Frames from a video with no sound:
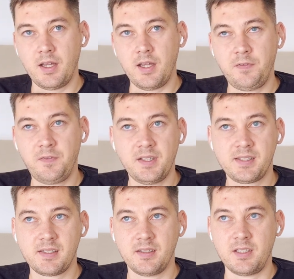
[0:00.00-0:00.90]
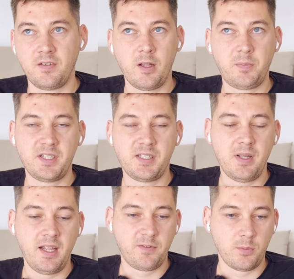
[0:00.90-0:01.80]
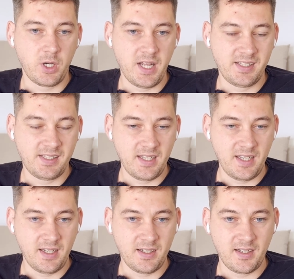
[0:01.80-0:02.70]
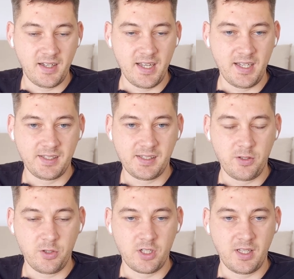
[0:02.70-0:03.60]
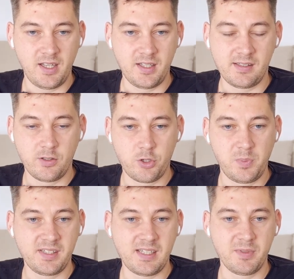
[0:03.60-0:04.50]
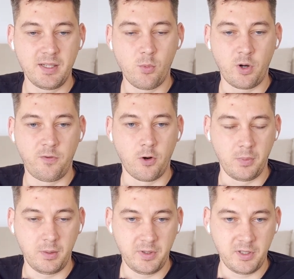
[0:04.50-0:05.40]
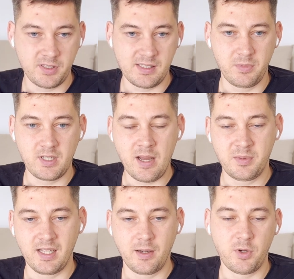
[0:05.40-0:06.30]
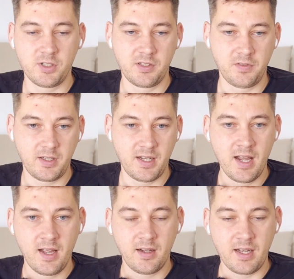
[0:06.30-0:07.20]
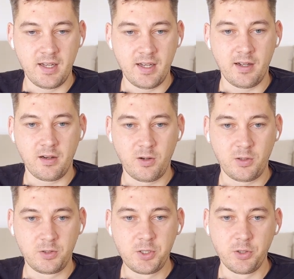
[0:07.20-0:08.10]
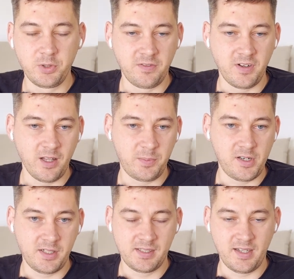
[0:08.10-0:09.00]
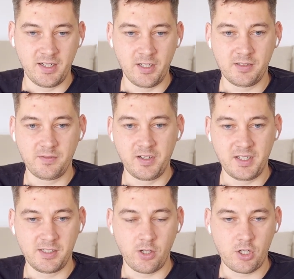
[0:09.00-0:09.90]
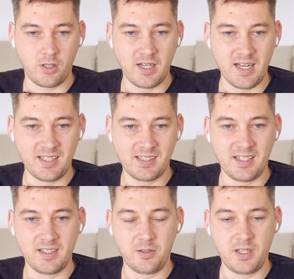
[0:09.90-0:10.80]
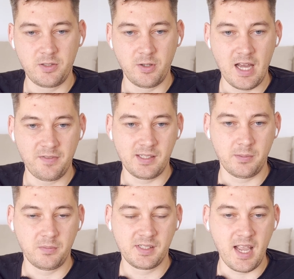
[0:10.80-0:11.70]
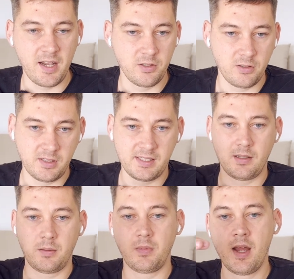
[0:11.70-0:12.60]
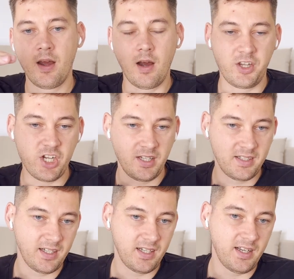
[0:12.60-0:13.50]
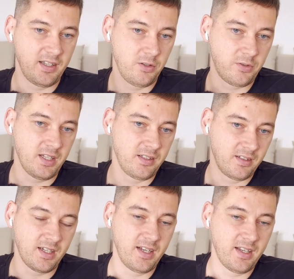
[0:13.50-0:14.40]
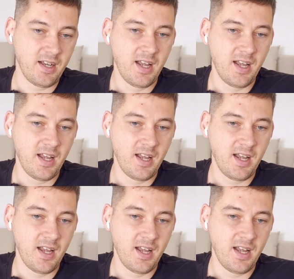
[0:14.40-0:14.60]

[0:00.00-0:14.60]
if it's developers meeting, from what I see, it's usually should be something more formal, because sometimes, like most of the kind of true developers, they are not very social guys, and you need to have some schedule, some agenda, and you can kind of